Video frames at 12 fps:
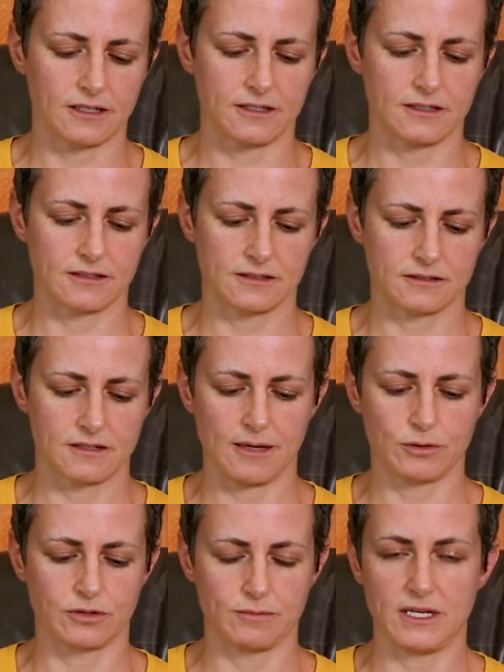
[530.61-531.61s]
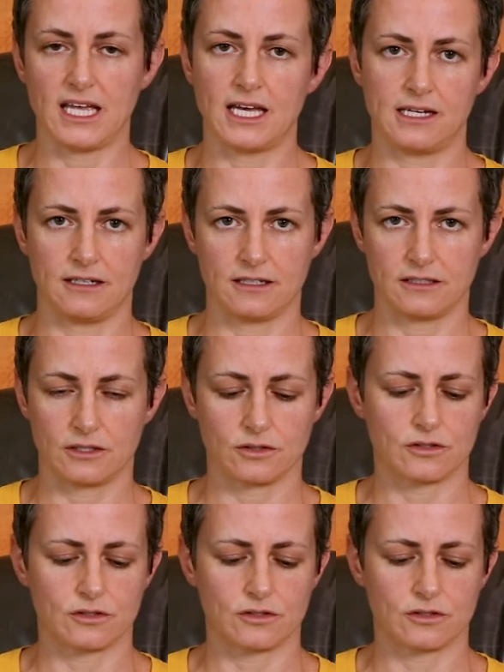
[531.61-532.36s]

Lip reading: is able to be edited.